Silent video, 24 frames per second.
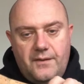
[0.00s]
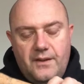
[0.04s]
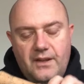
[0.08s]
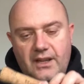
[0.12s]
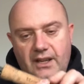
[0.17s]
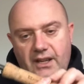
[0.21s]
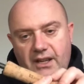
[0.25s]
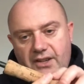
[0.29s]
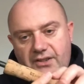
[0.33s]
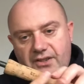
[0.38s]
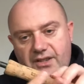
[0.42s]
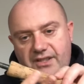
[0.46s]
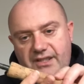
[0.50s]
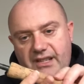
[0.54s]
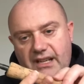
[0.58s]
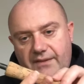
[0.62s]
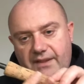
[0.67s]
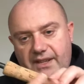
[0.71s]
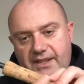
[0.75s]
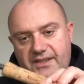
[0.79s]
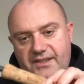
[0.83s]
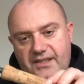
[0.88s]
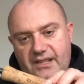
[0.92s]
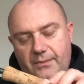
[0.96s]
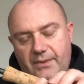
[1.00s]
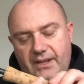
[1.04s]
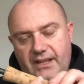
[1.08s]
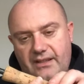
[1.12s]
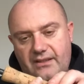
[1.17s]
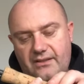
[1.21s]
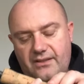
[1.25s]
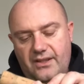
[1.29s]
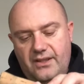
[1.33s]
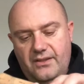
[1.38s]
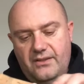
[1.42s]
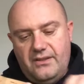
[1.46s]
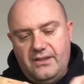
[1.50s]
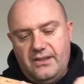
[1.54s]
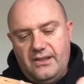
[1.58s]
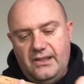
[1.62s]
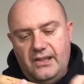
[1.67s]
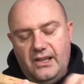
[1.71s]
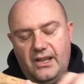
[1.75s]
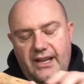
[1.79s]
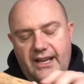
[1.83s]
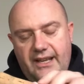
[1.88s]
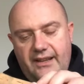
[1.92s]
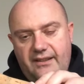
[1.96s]
just having something that you can
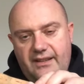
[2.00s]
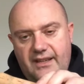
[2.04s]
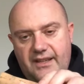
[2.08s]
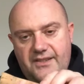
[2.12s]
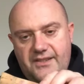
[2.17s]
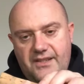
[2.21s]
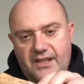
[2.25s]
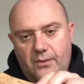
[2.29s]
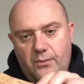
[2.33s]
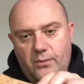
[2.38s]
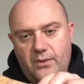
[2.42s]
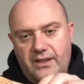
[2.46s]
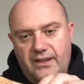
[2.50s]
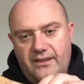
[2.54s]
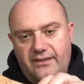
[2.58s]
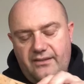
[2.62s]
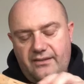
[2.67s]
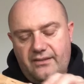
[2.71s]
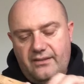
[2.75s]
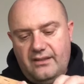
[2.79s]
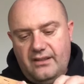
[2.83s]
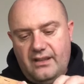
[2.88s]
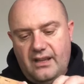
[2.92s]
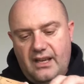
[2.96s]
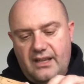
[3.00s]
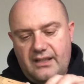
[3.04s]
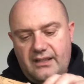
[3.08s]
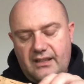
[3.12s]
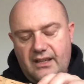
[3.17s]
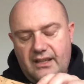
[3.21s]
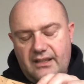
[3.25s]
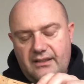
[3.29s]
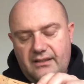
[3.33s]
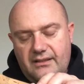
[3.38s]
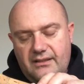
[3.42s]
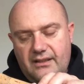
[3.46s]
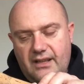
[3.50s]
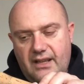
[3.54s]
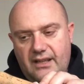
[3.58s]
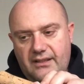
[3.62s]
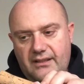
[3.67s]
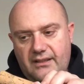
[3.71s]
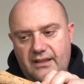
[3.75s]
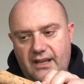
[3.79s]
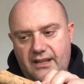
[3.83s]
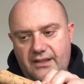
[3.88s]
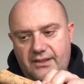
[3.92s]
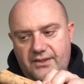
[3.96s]
line things up with
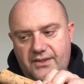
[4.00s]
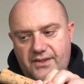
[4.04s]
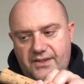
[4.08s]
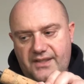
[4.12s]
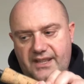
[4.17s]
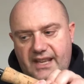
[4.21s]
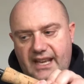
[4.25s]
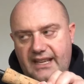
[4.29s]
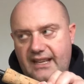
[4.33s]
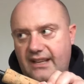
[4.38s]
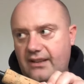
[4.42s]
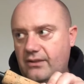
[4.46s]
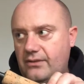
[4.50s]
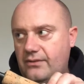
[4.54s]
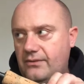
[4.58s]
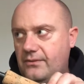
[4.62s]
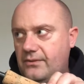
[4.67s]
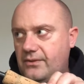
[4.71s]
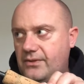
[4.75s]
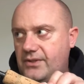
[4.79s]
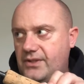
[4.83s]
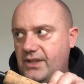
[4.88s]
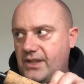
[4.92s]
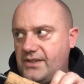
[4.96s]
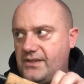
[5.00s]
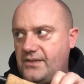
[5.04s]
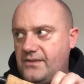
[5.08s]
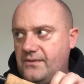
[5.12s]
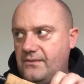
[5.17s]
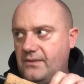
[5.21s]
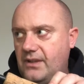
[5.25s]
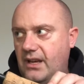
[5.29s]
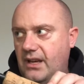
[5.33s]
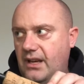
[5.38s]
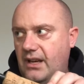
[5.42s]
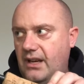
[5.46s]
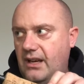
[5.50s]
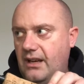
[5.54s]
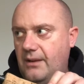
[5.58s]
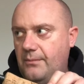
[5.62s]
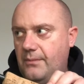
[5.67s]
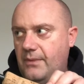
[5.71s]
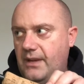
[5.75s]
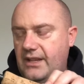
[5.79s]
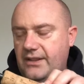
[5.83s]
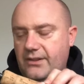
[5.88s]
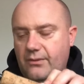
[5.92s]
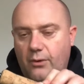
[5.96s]
and just get it just
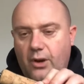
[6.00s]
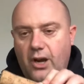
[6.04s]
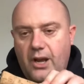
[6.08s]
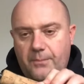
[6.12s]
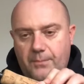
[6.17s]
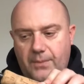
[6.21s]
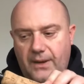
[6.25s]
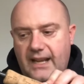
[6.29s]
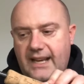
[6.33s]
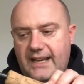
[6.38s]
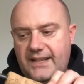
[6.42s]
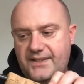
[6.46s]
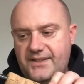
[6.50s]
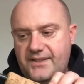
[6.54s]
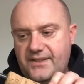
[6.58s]
in the right place